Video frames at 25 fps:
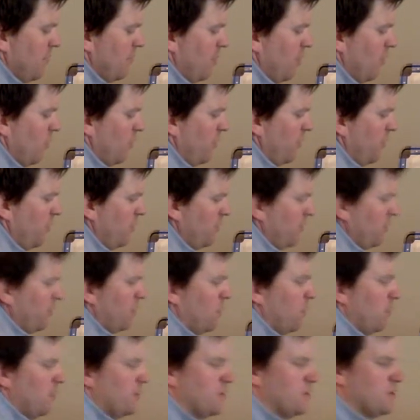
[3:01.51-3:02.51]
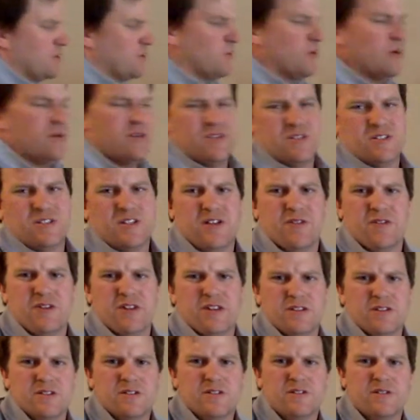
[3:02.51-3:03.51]
but we don't know what the square root of 7
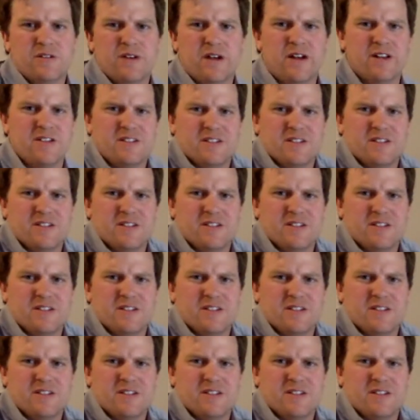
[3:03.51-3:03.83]
is, right?